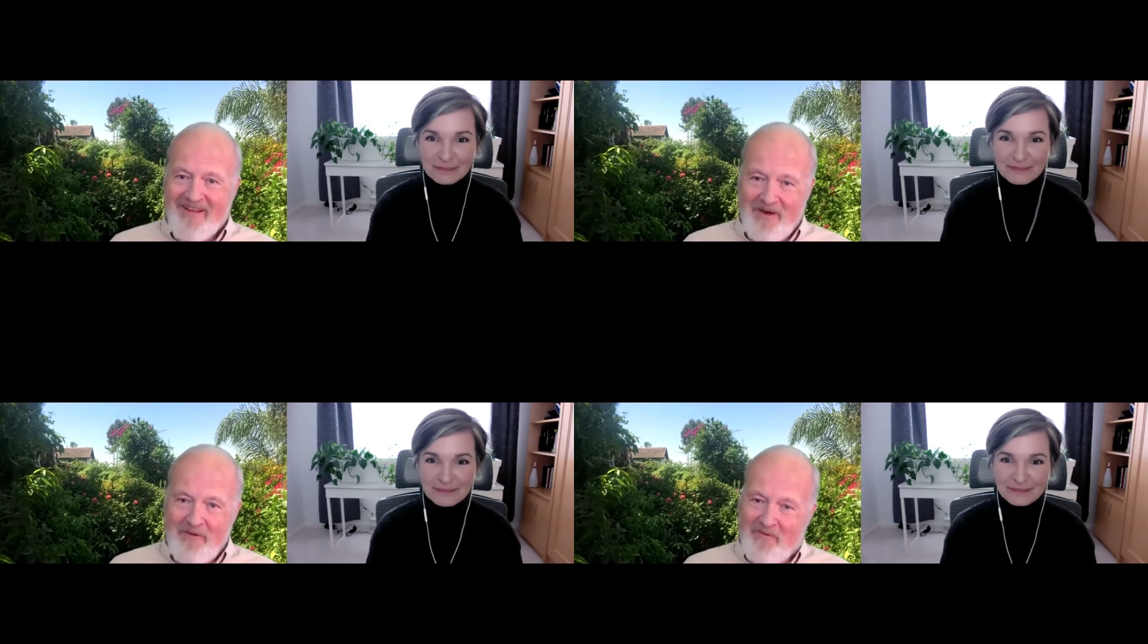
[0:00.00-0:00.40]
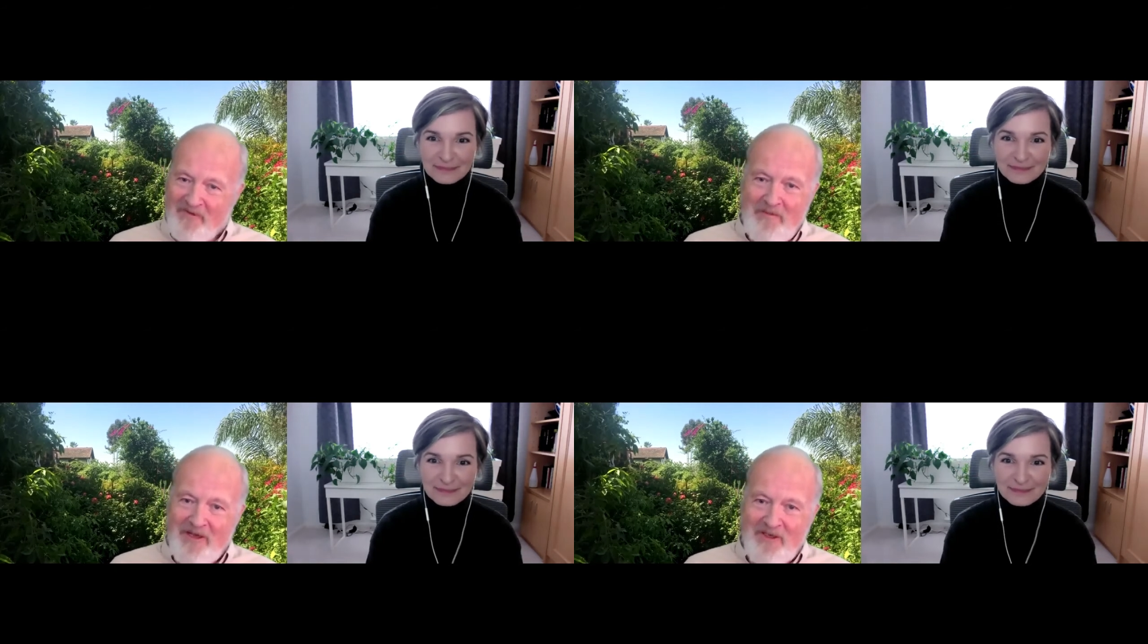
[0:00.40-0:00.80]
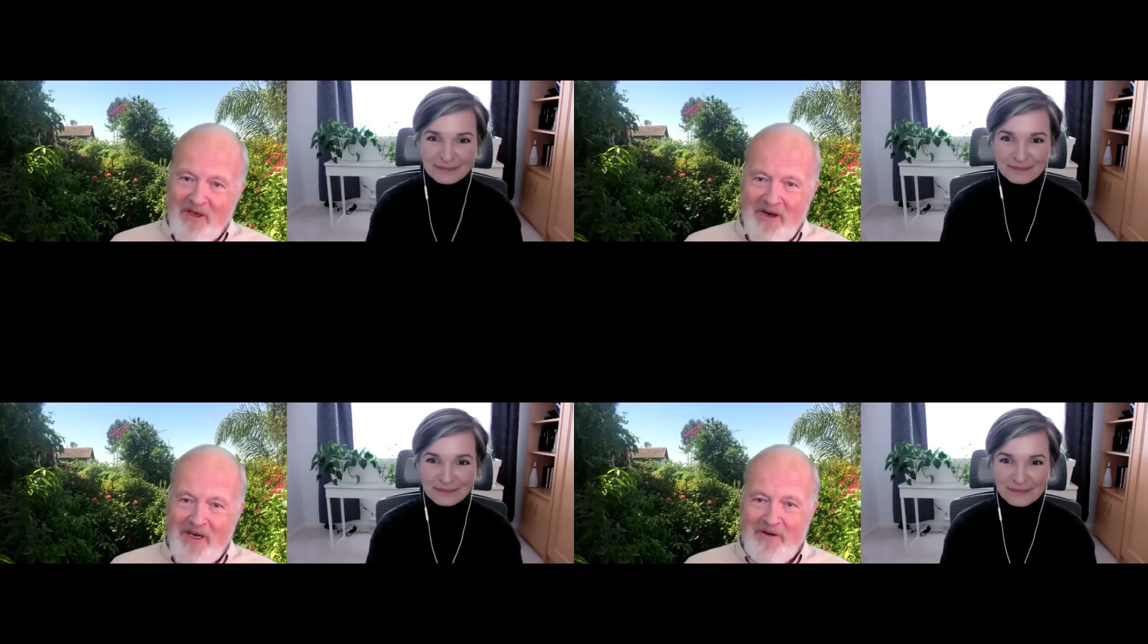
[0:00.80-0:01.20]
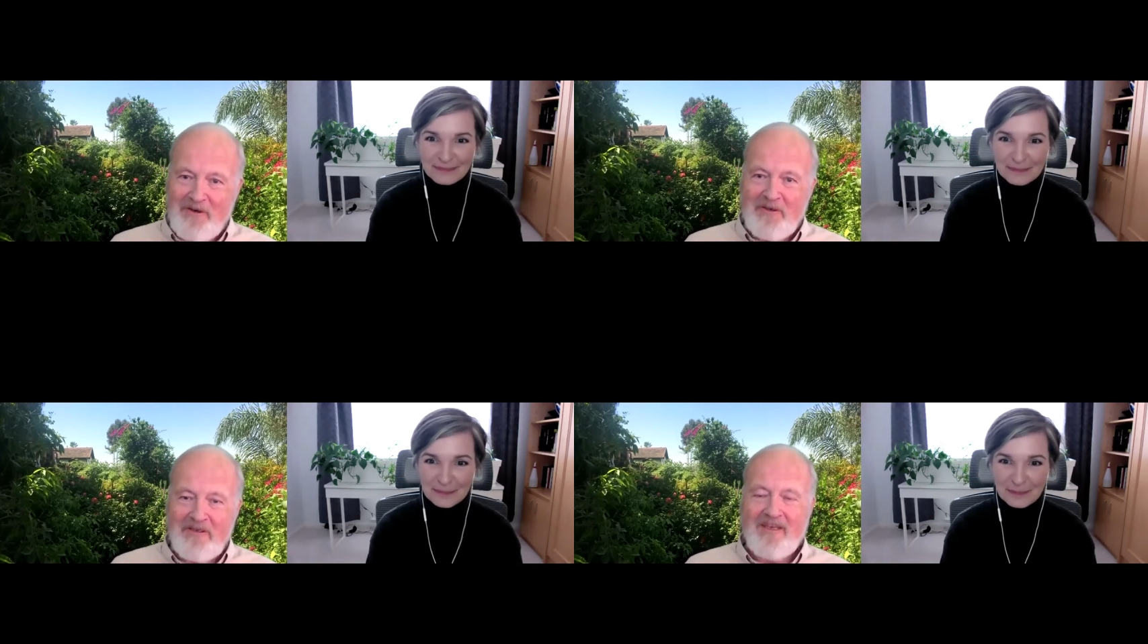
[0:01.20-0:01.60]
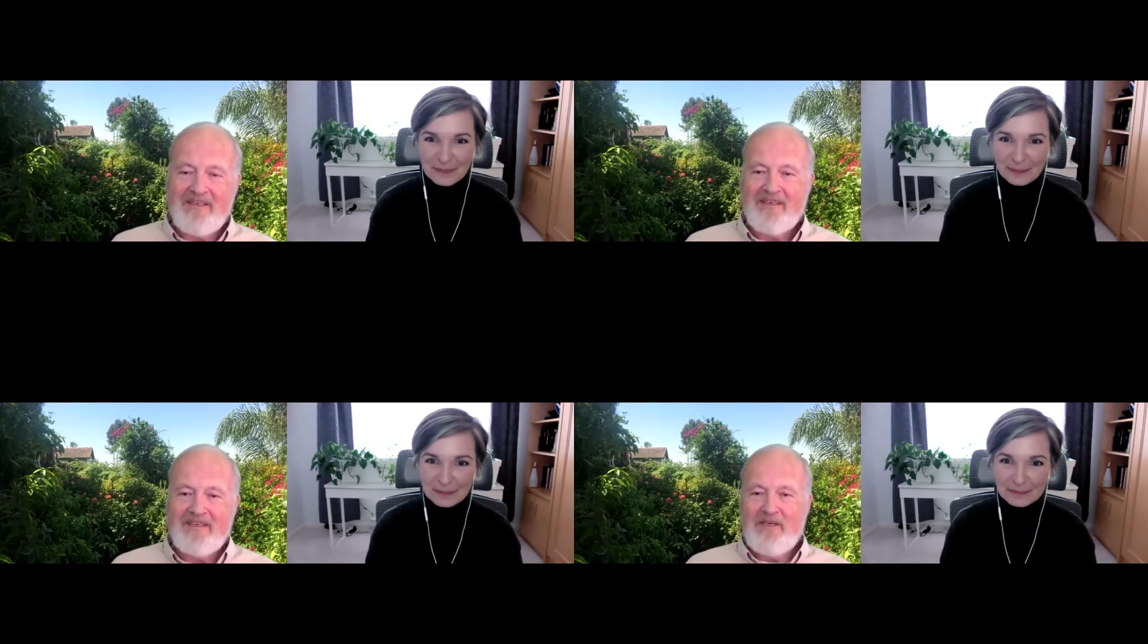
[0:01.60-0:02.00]
Speaker 1: Here, females are heroes, and as
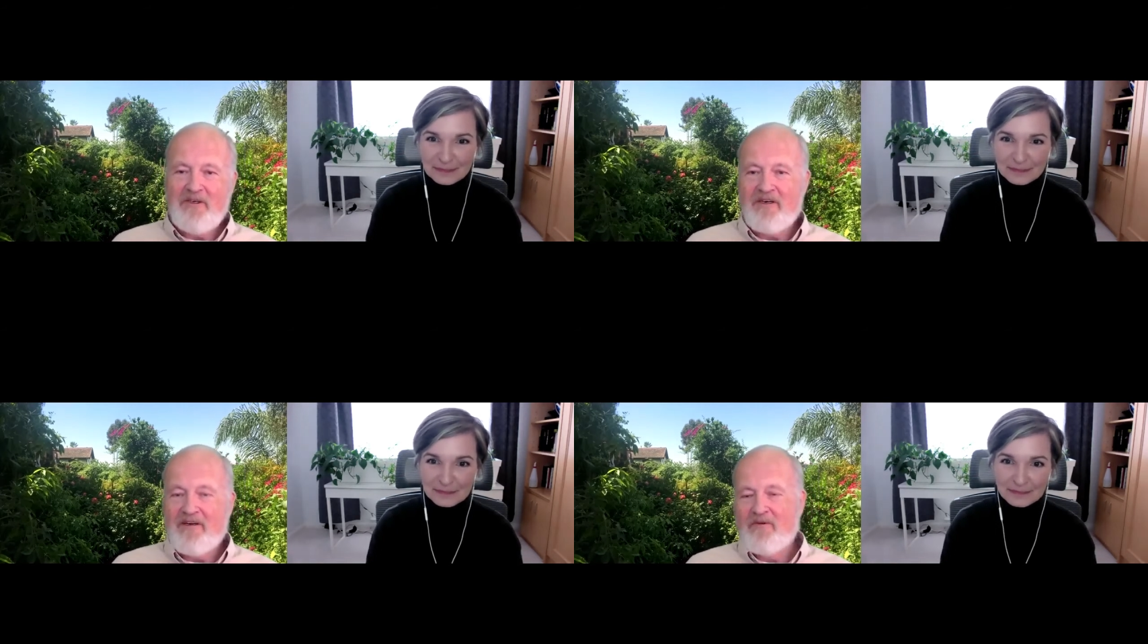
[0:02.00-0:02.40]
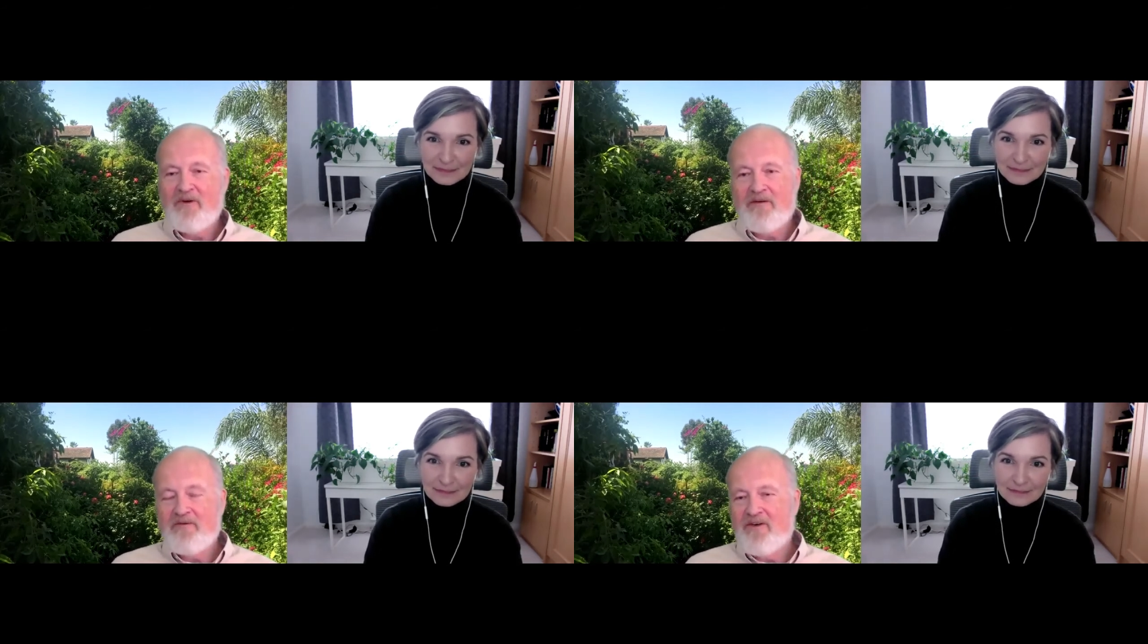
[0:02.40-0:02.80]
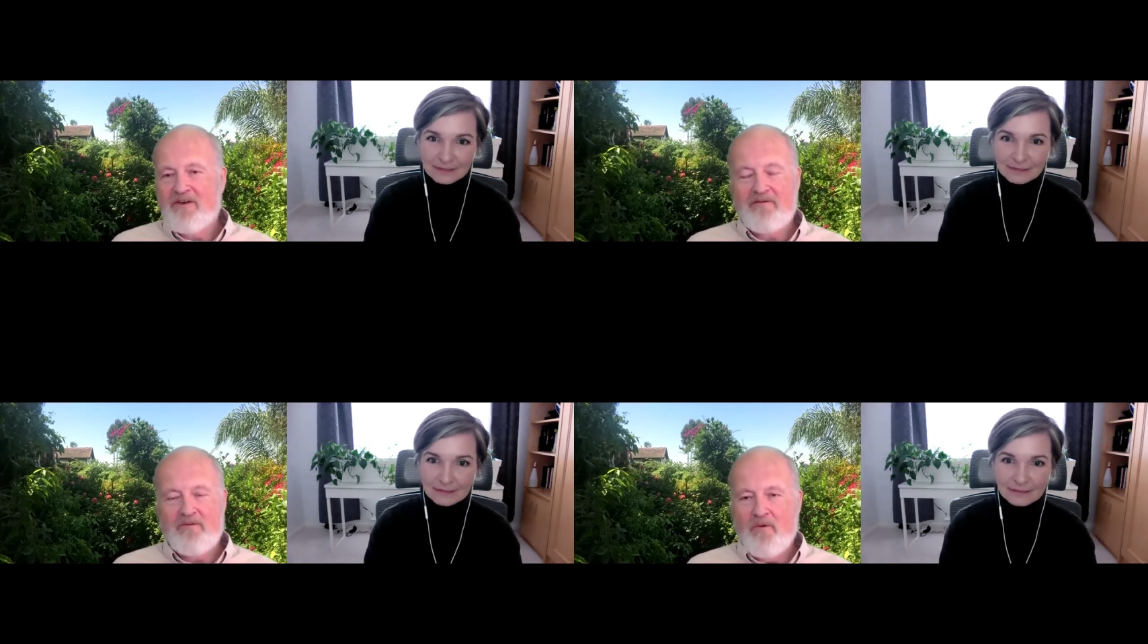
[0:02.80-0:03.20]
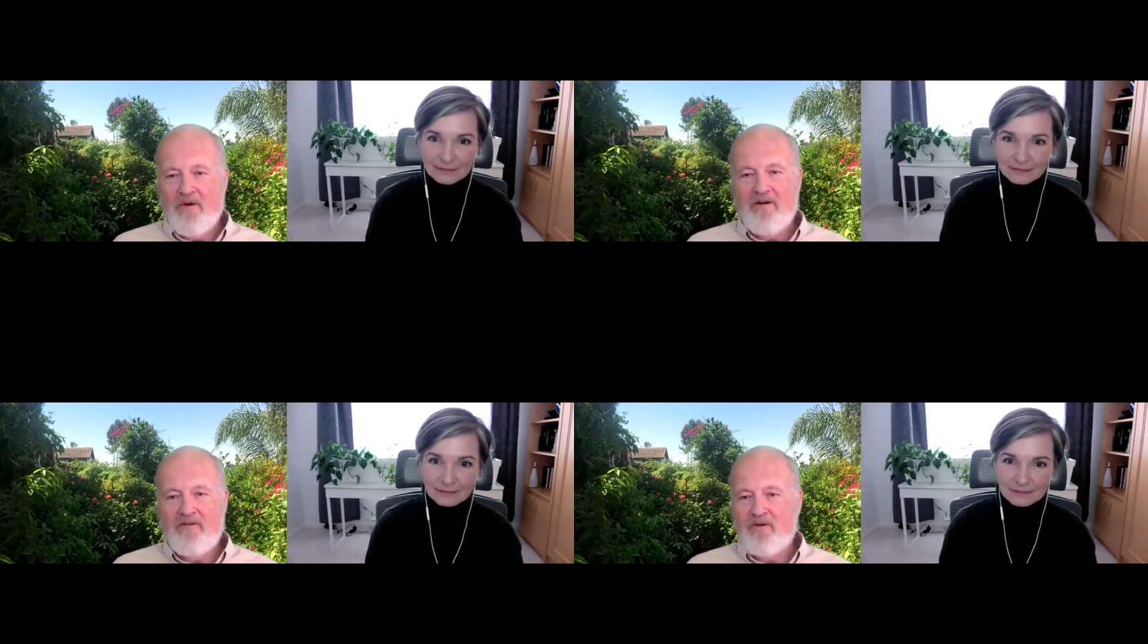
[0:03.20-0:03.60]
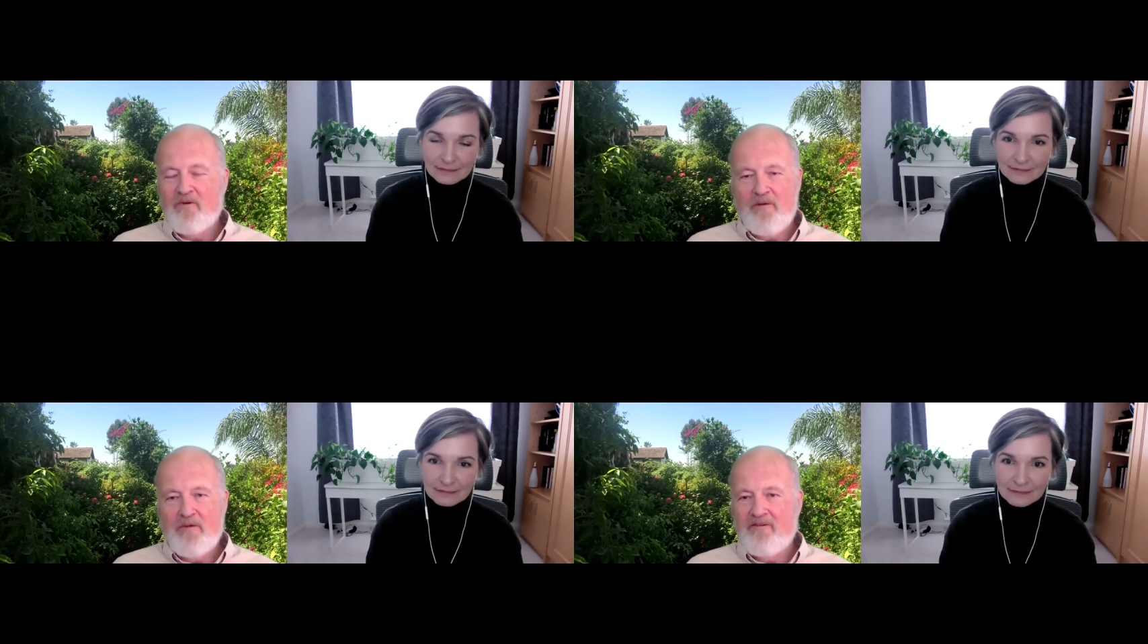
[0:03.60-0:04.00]
a teacher, I worked for wonderful
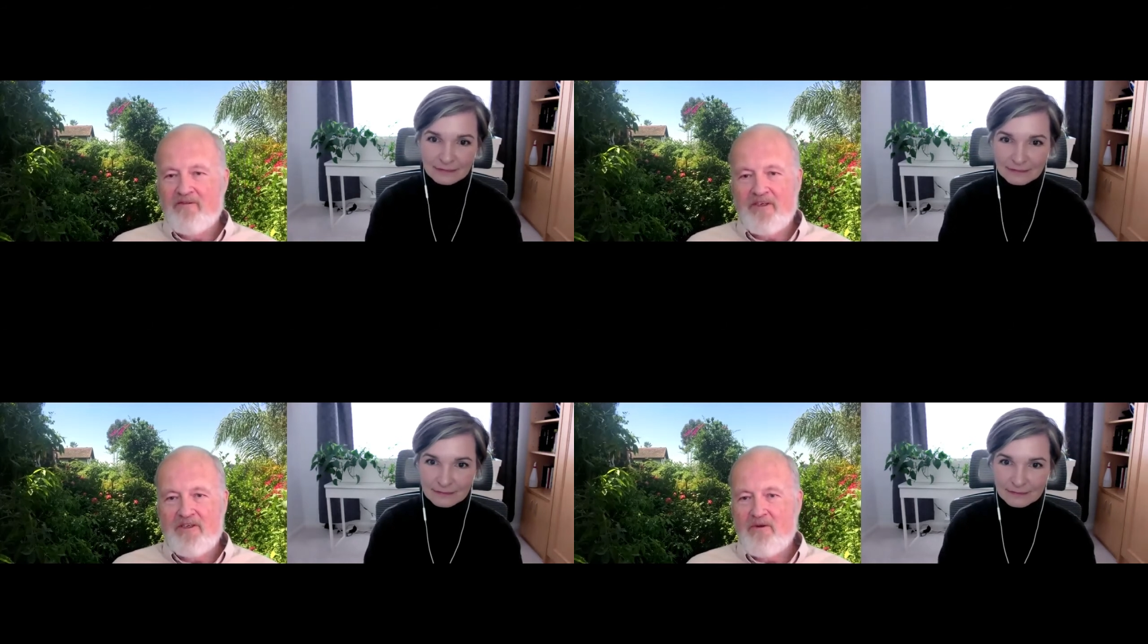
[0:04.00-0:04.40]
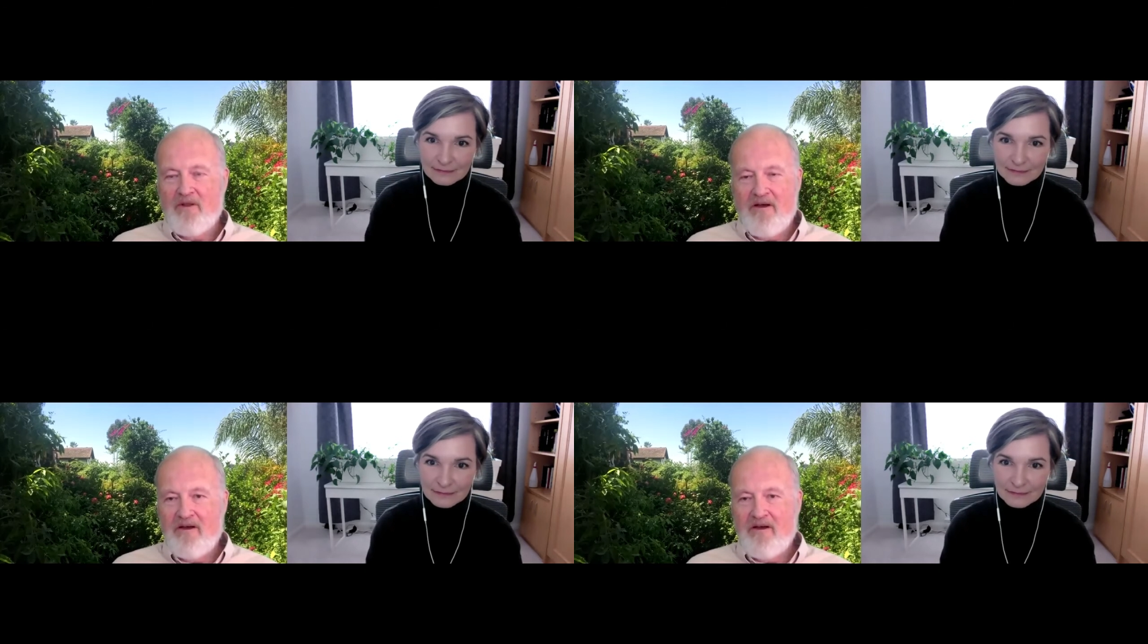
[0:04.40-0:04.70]
women for so long.